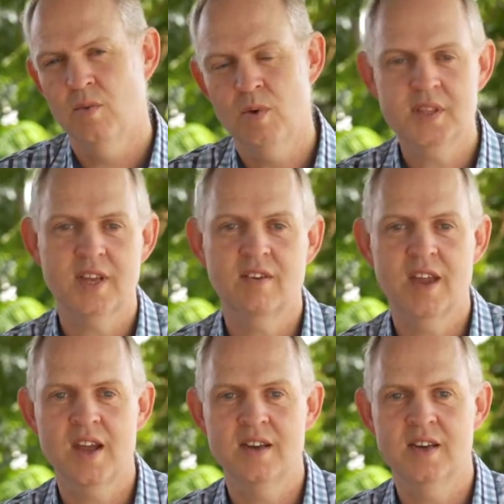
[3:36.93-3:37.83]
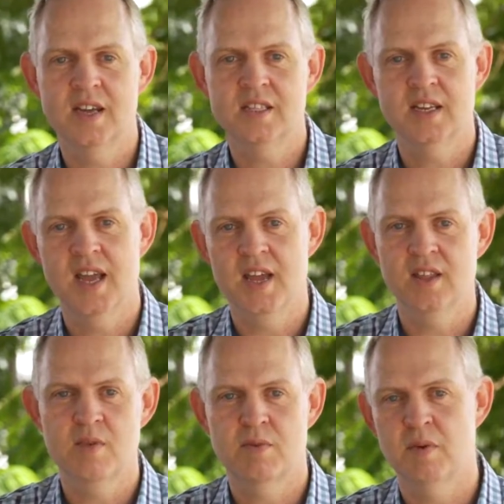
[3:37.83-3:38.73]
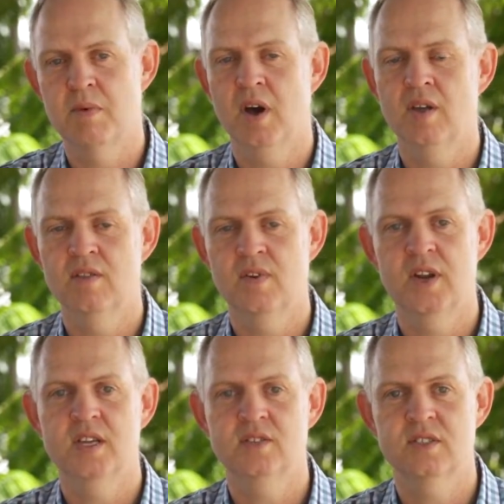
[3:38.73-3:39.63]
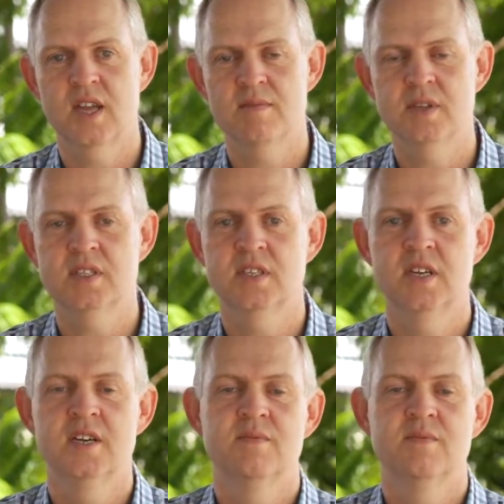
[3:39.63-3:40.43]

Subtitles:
what their accountant does and how they compile the financial statements,